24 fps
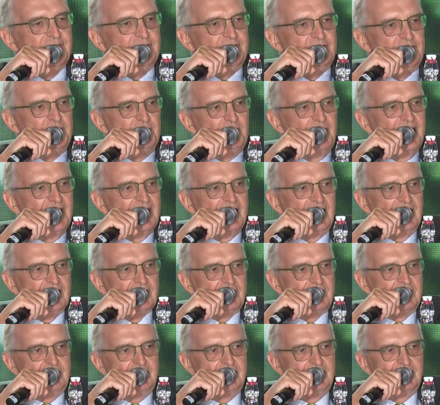To me,
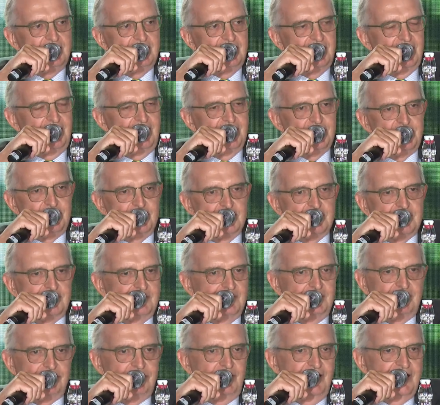it just
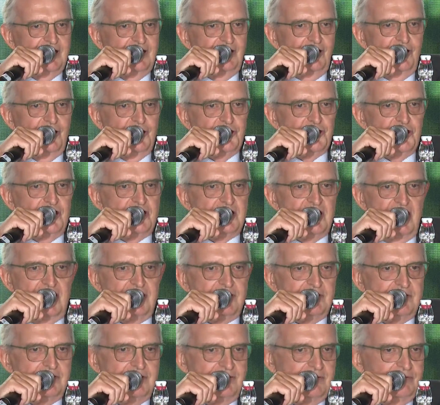
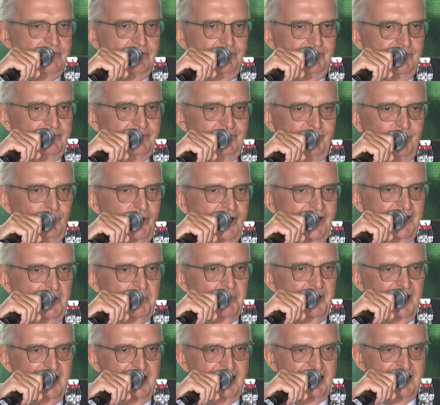regurgitates
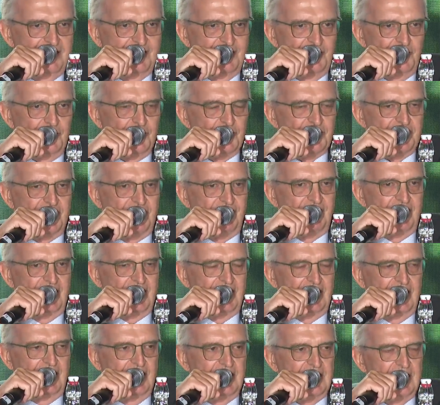Wikipedia or stuff
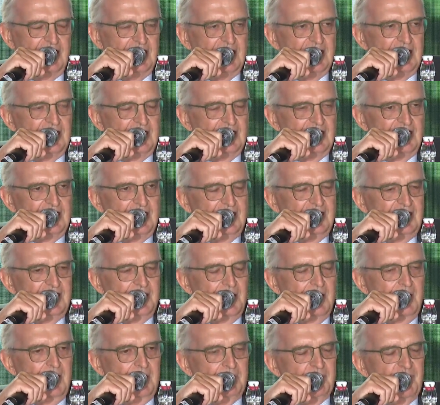like that.
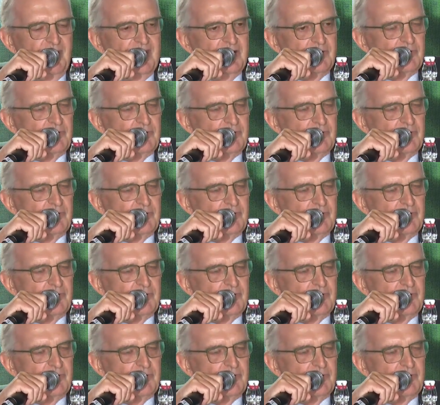The